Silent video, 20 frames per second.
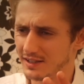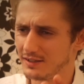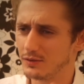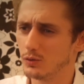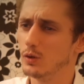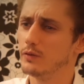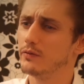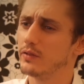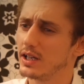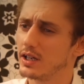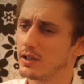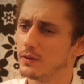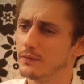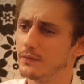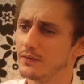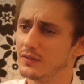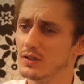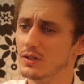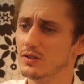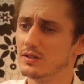it's awfully
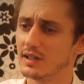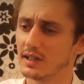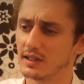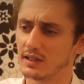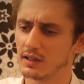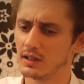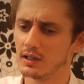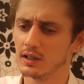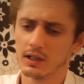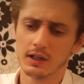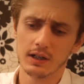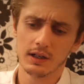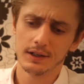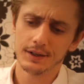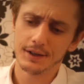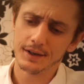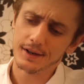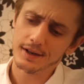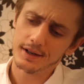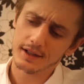confusing.
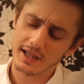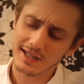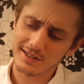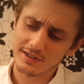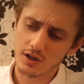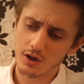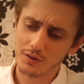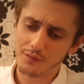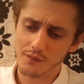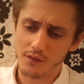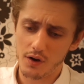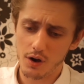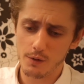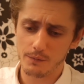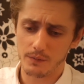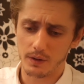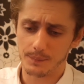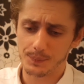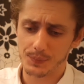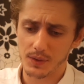Let's go
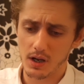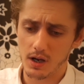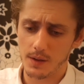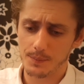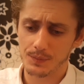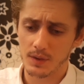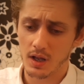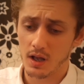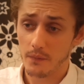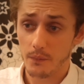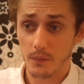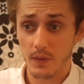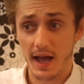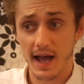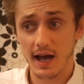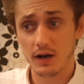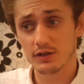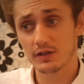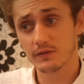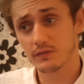further. Um, the
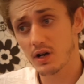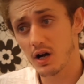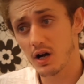House of